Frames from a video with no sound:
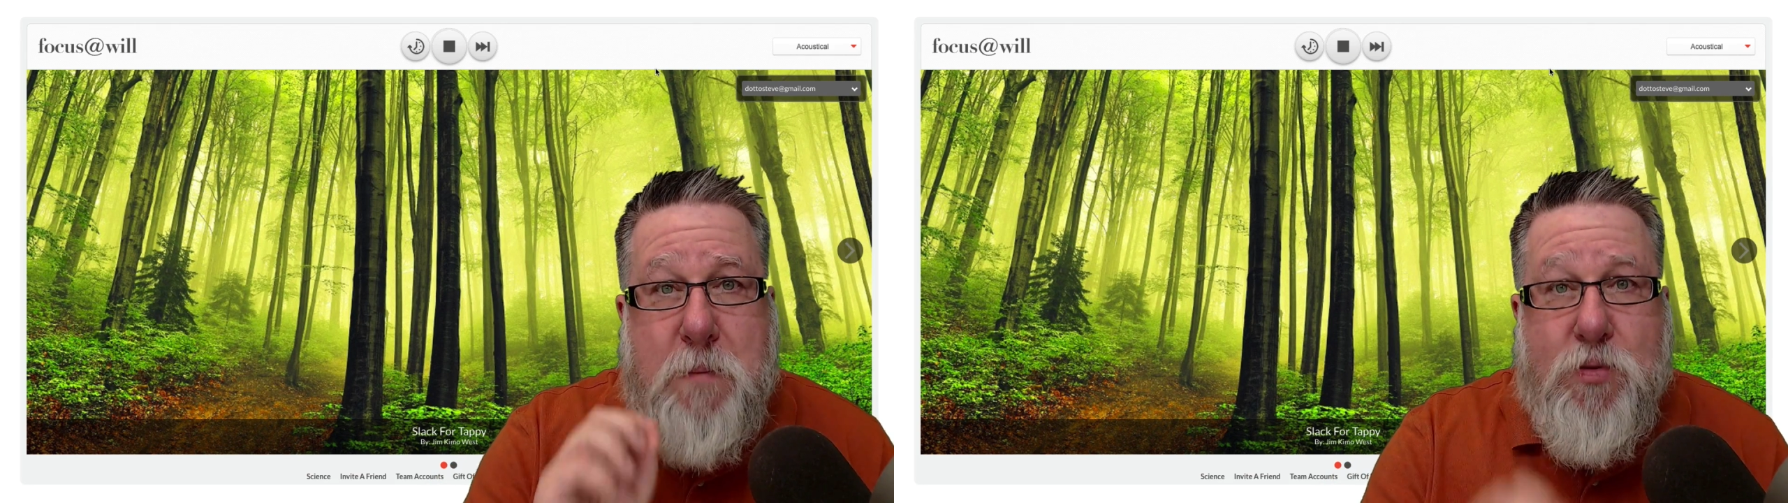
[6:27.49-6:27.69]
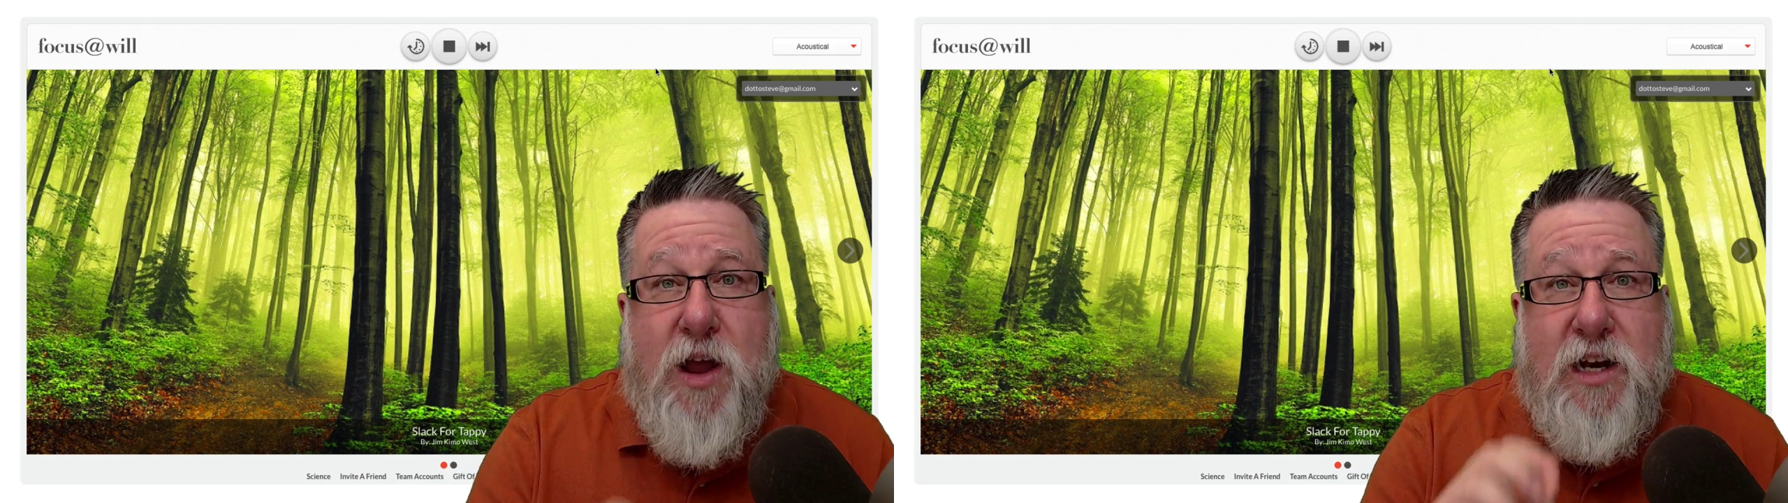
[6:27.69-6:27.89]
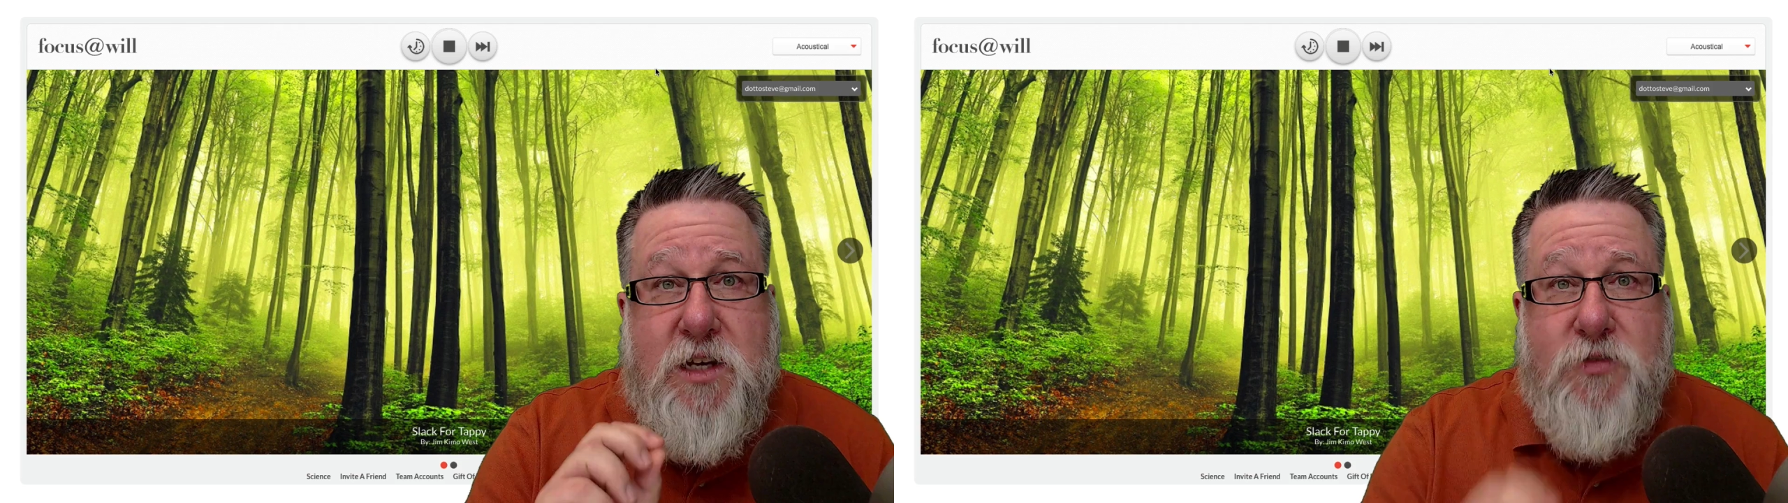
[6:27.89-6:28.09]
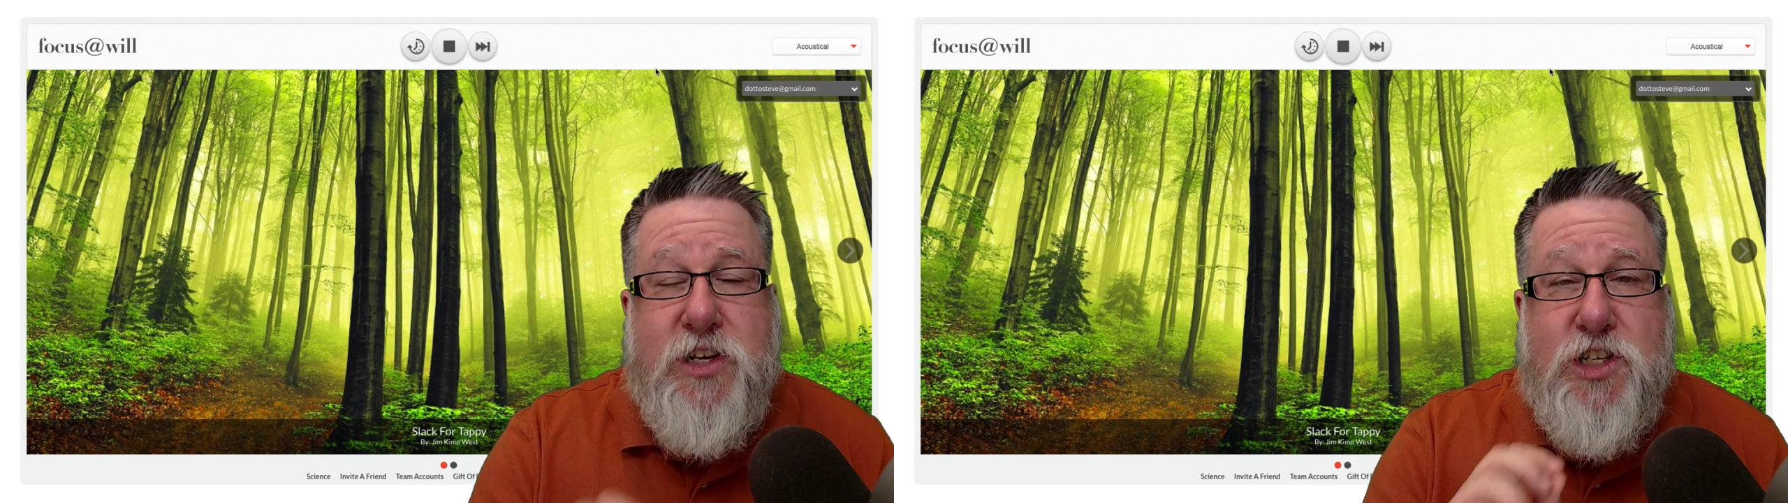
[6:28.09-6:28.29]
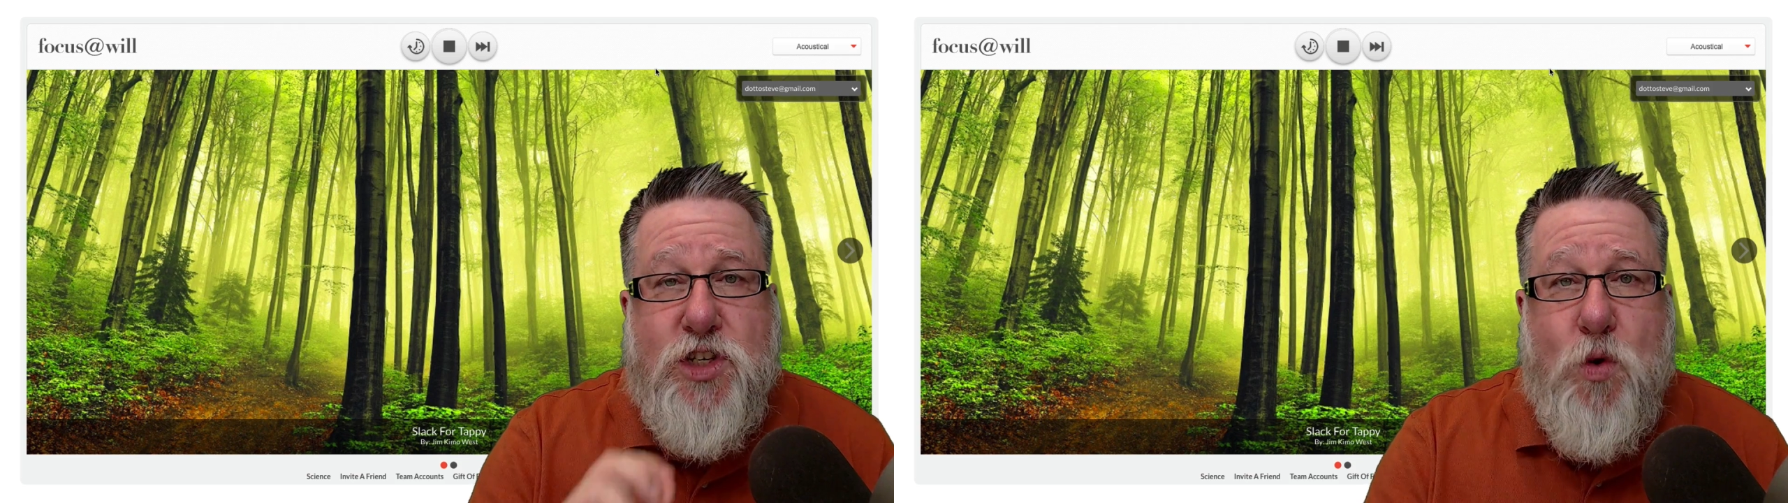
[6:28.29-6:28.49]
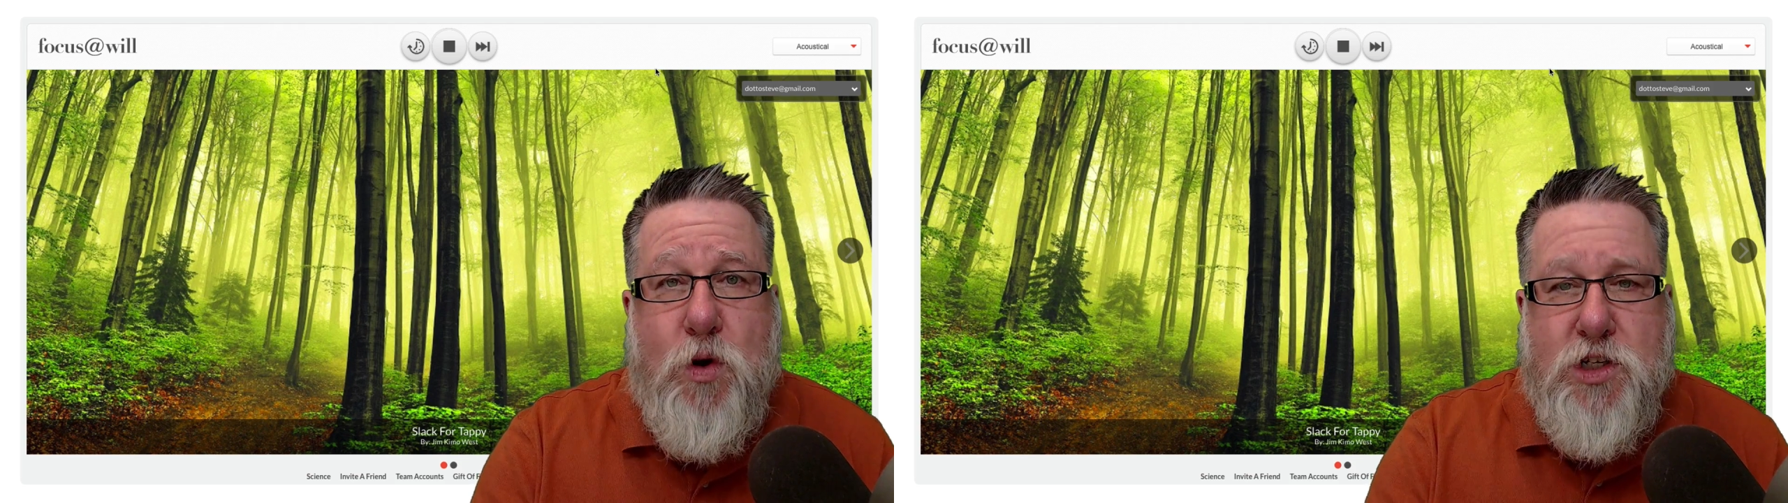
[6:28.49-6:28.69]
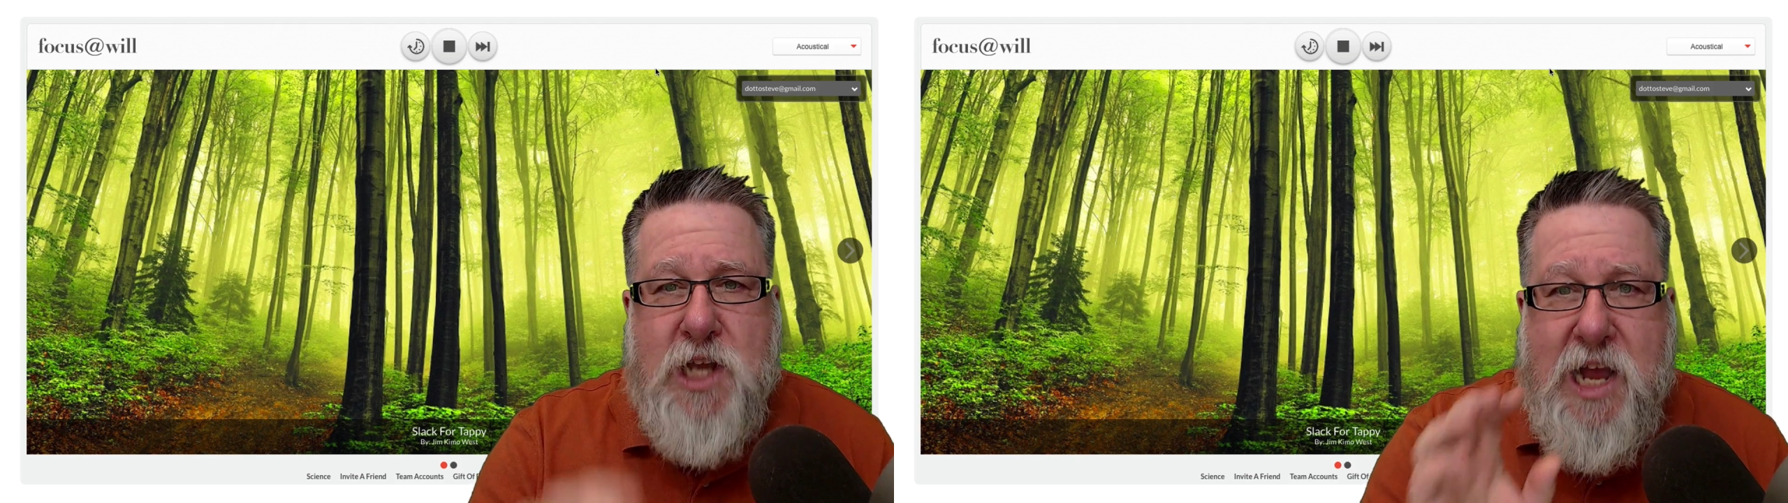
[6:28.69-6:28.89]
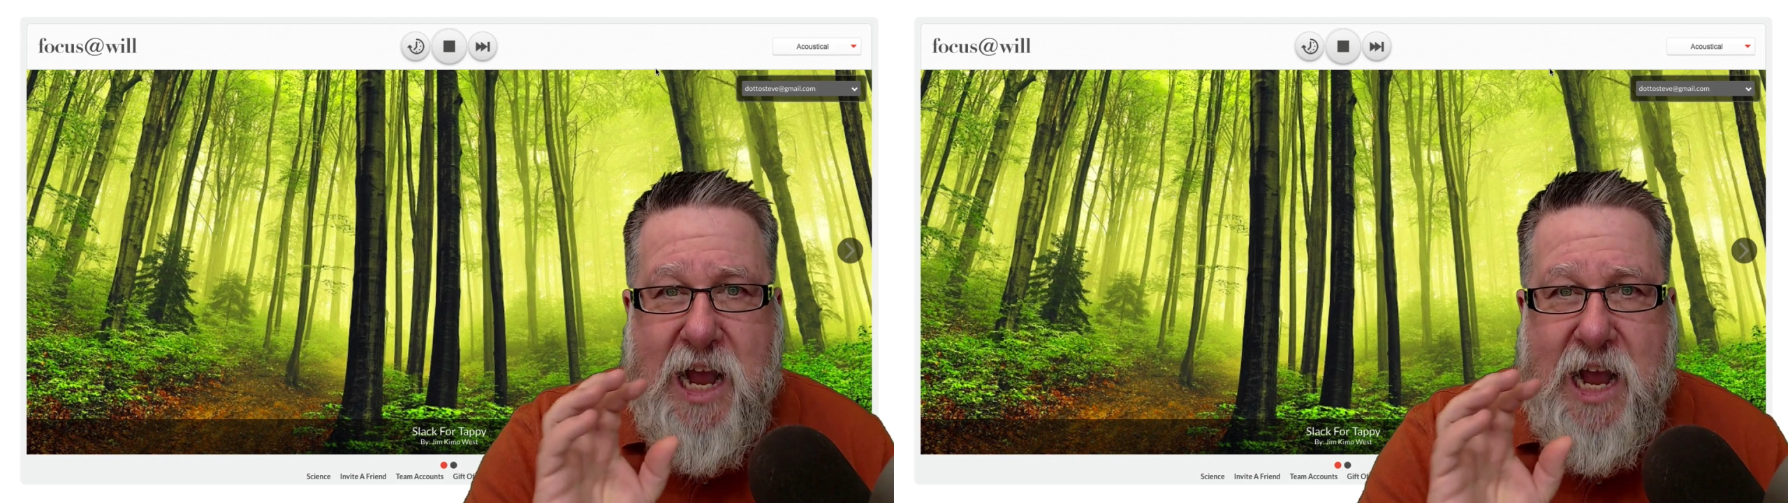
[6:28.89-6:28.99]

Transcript: productivity soars.